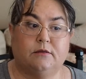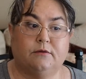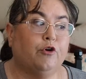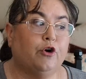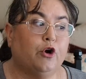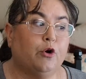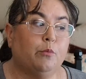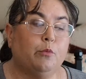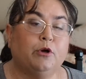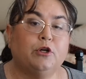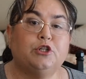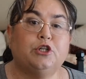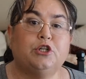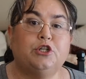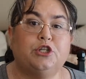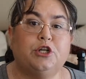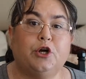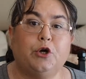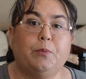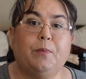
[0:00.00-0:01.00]
For commercial
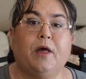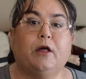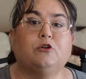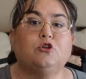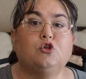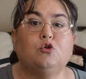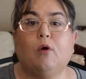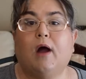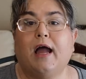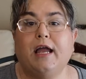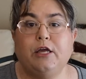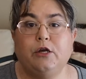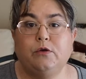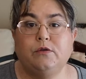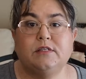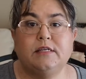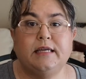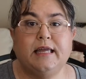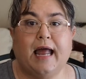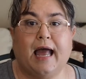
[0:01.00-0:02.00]
junk mail, try
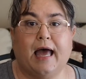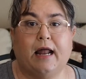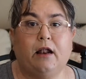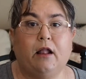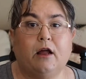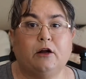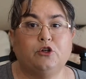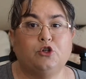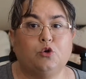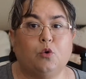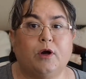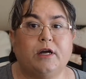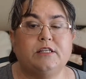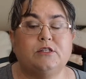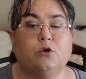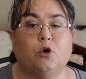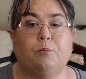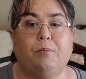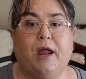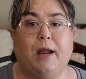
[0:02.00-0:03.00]
using Catalog
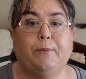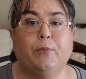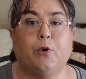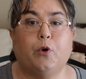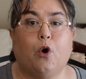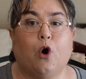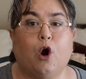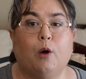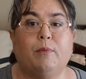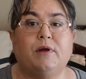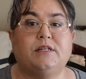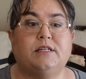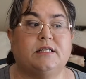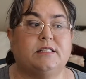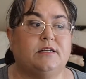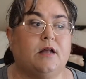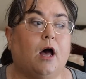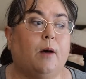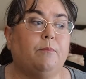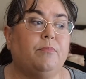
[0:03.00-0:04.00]
Choice or PaperKarma to
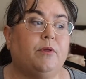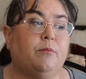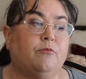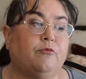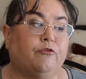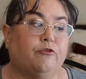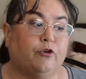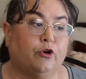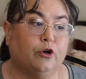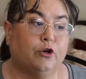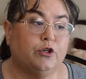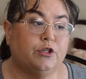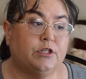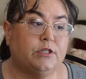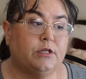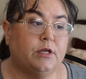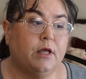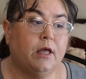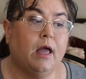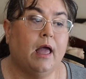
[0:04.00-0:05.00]
stop them
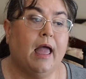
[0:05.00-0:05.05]
first.